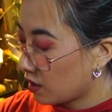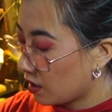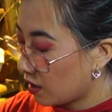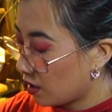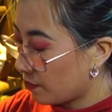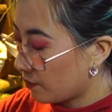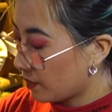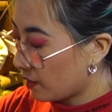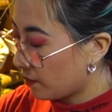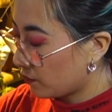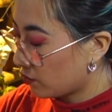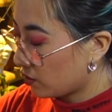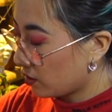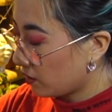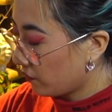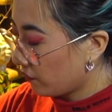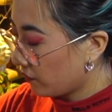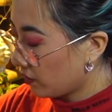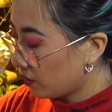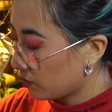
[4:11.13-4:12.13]
I'm trying
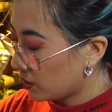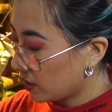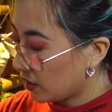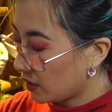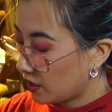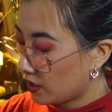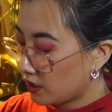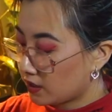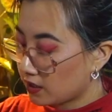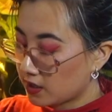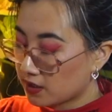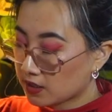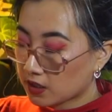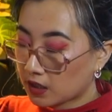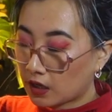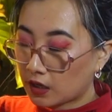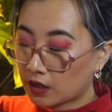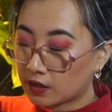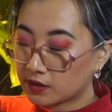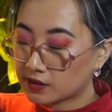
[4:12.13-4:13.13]
to fold it in as
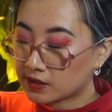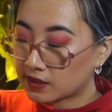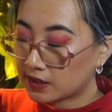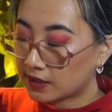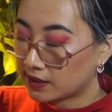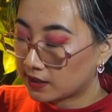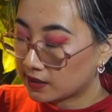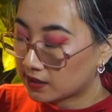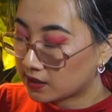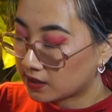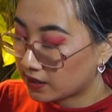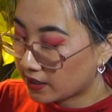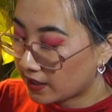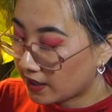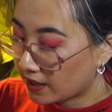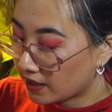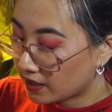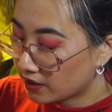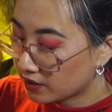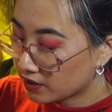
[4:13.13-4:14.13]
closely to the
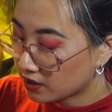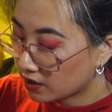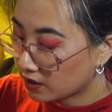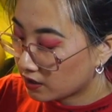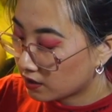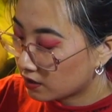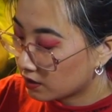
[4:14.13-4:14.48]
edge.